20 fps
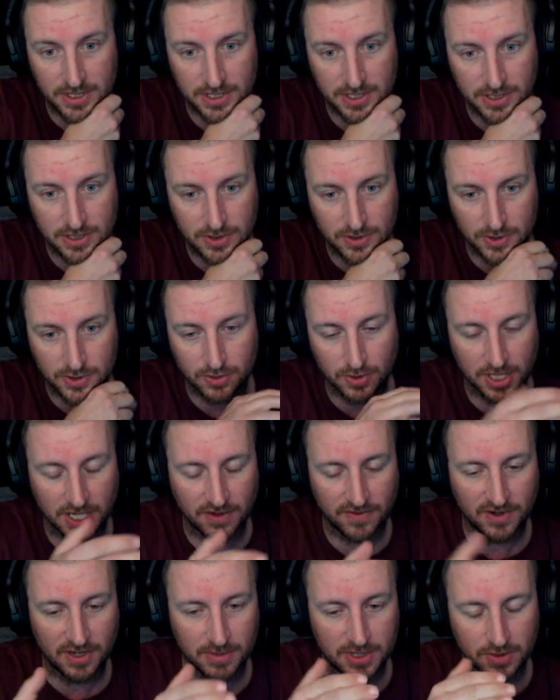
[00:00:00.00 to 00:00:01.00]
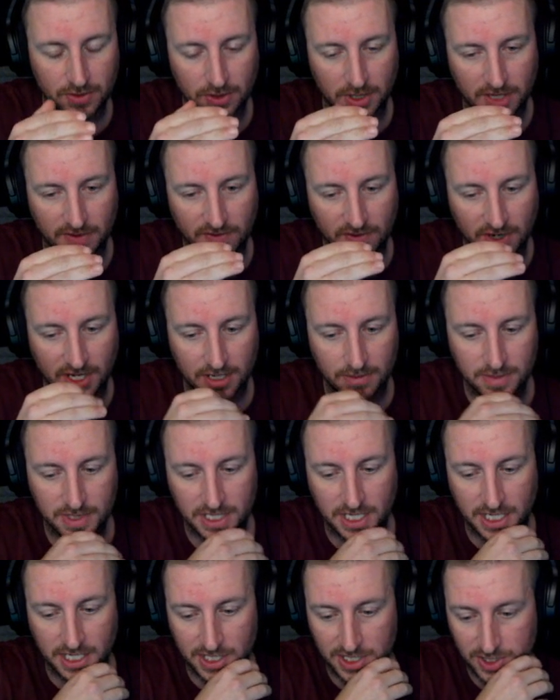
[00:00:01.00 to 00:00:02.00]
So 20 frames, 20 frames,
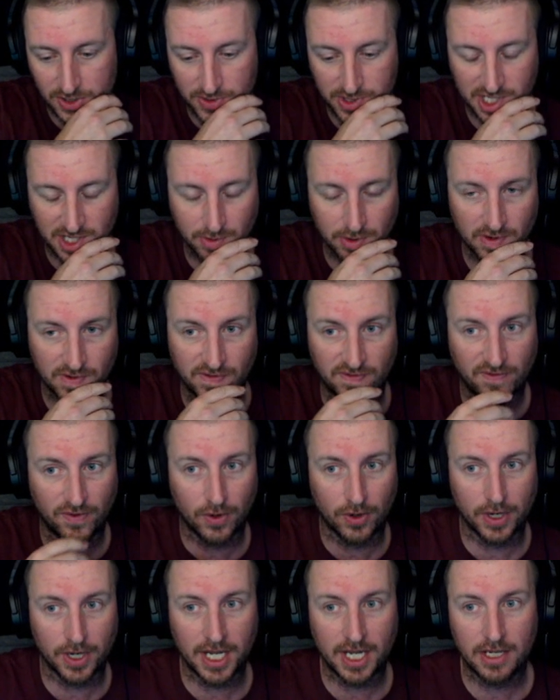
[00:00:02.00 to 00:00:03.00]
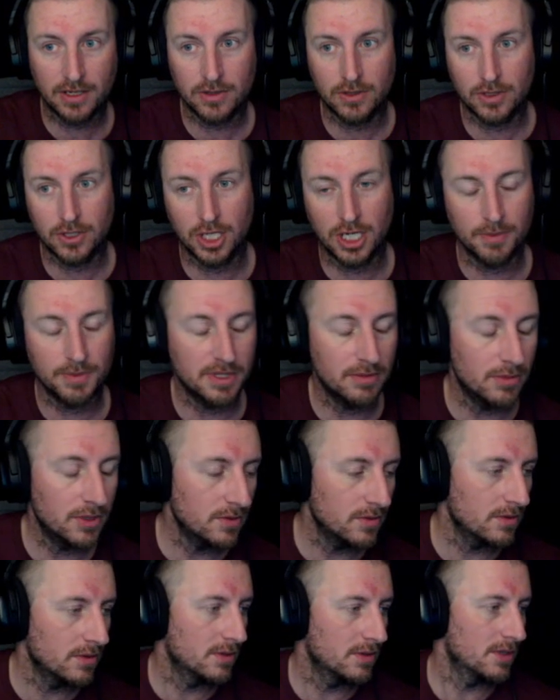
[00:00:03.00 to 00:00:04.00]
and then it's losing around 40 on optimal.
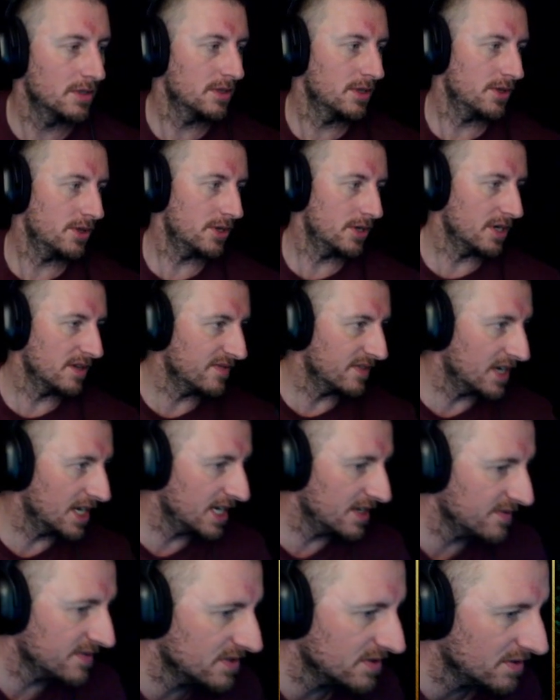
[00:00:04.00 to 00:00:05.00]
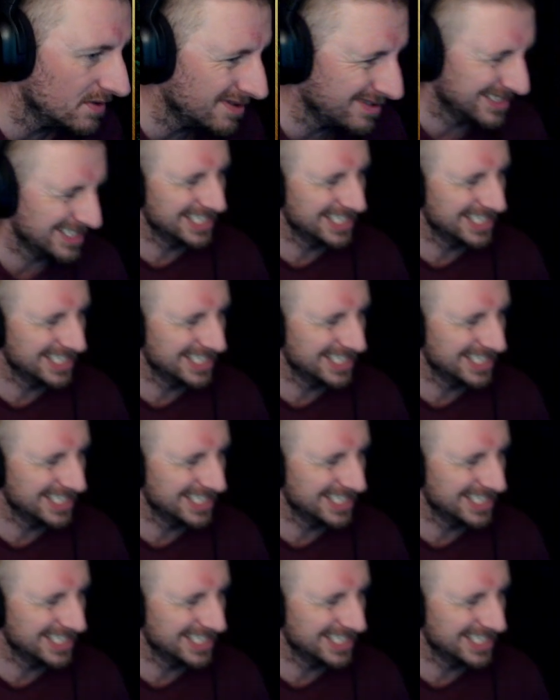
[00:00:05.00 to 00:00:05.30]
35, so